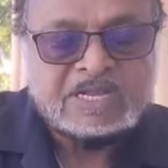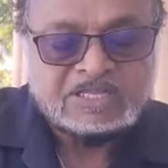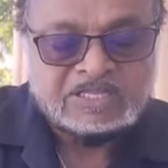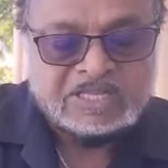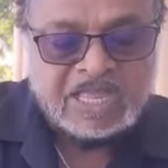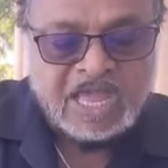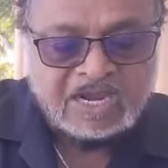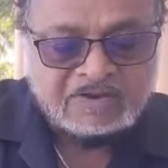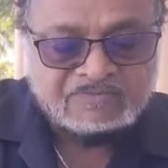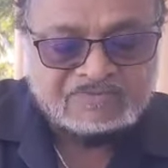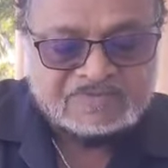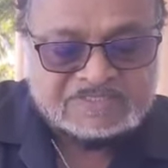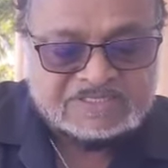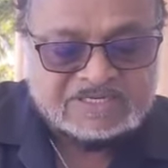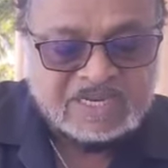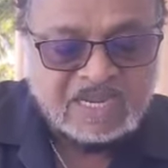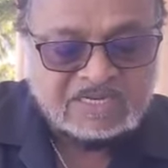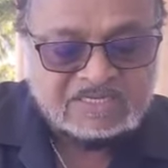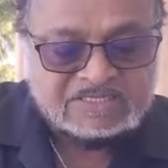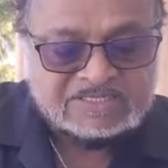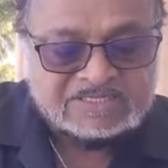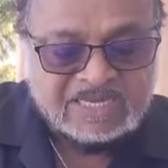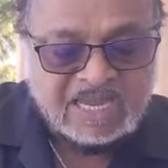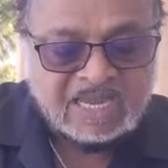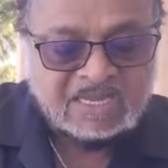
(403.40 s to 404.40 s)
The head of
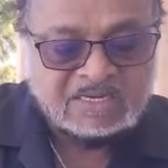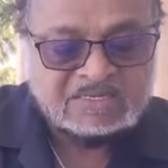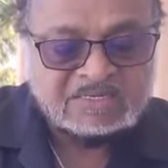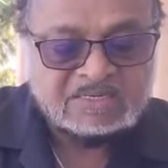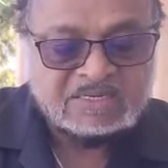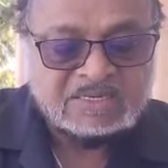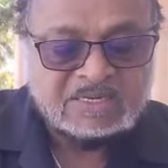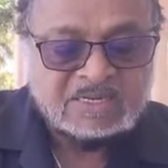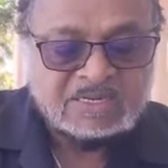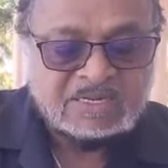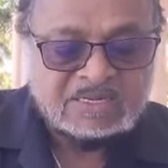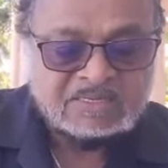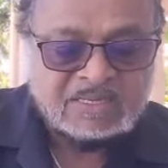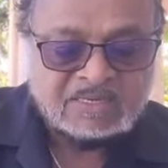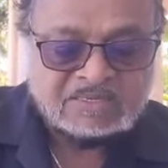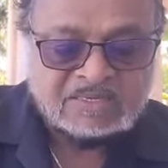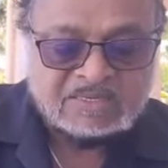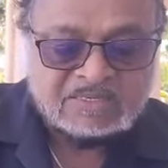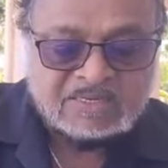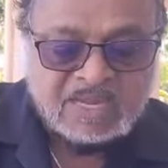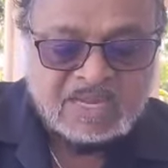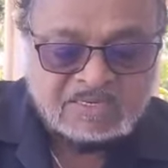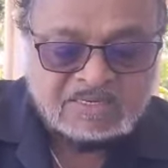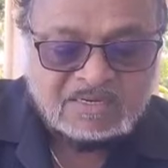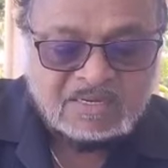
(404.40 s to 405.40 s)
state said that the
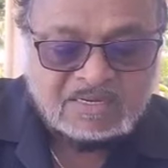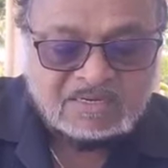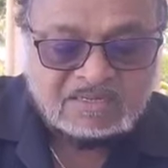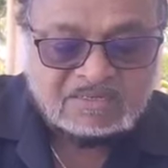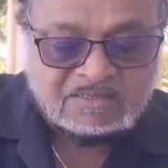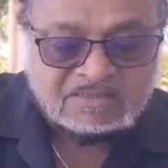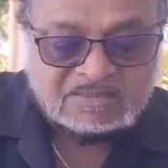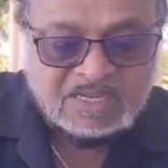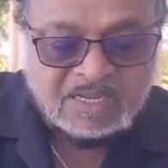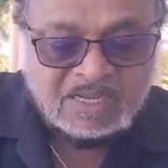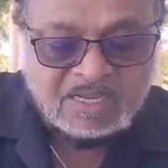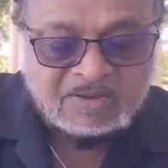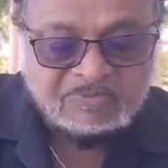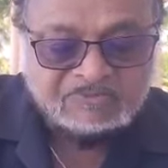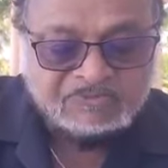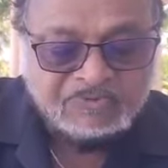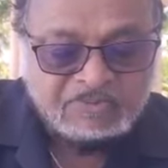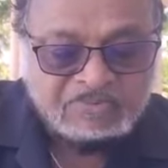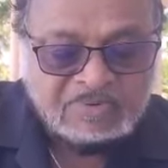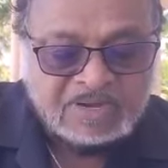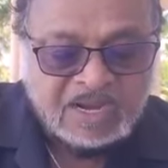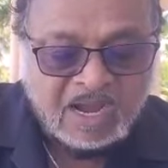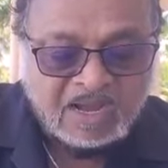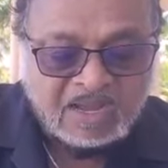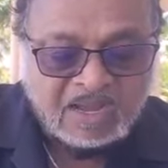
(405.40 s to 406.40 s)
technical team
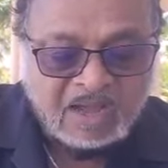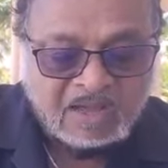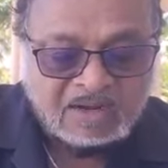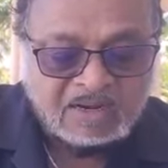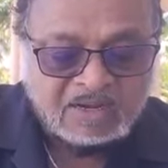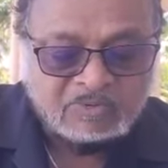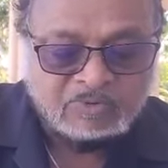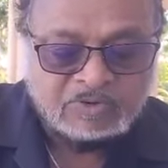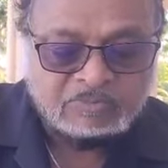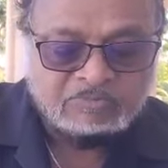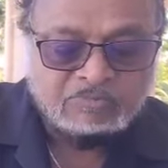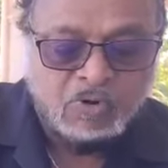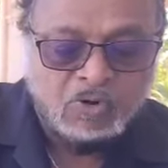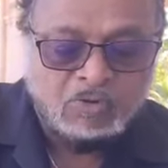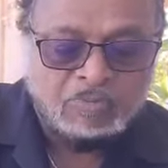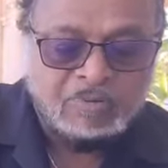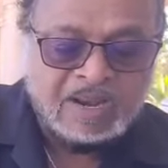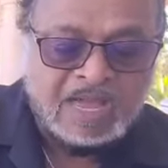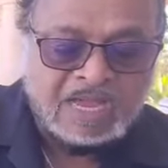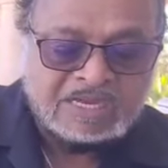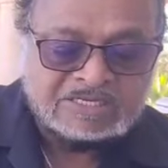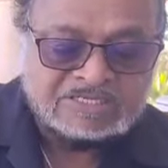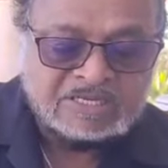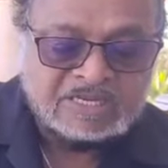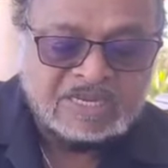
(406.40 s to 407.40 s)
from Guyana would
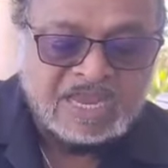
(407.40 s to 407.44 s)
mobilize